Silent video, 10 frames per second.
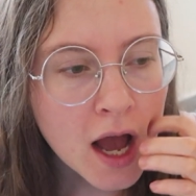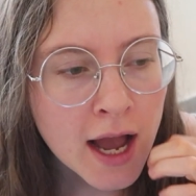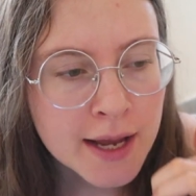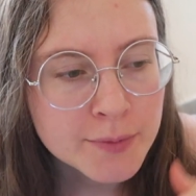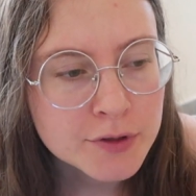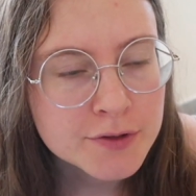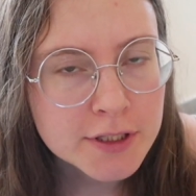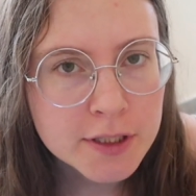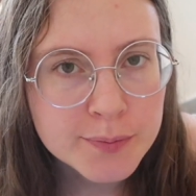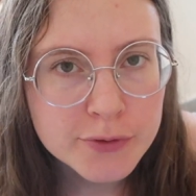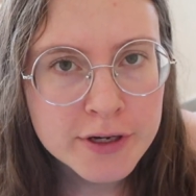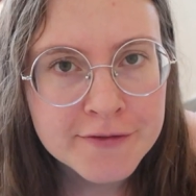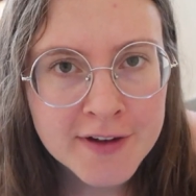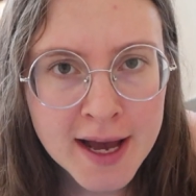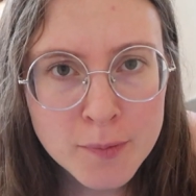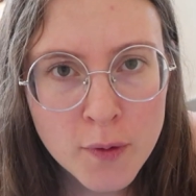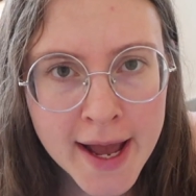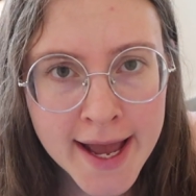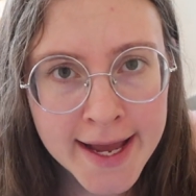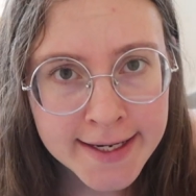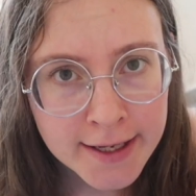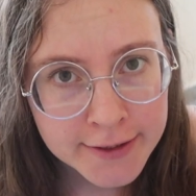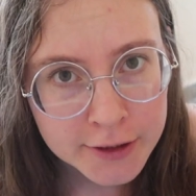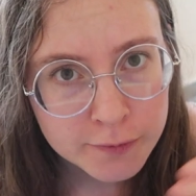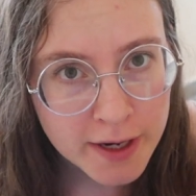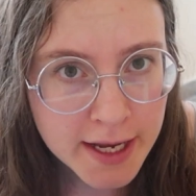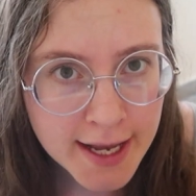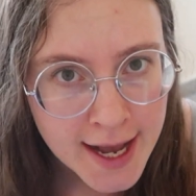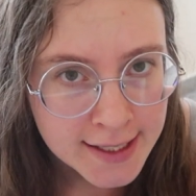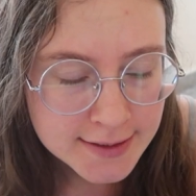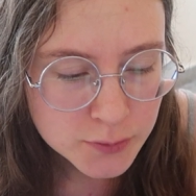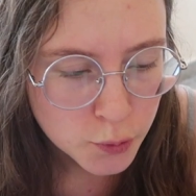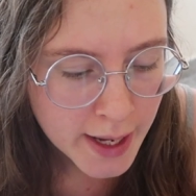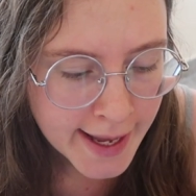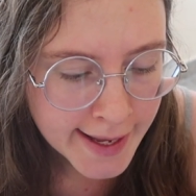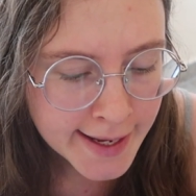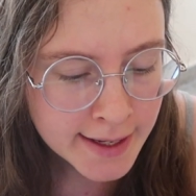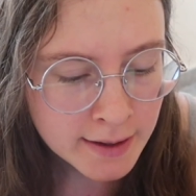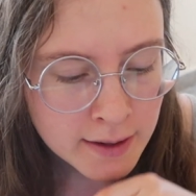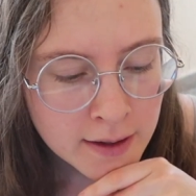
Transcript: I'm using the prefab way, not the raycast way.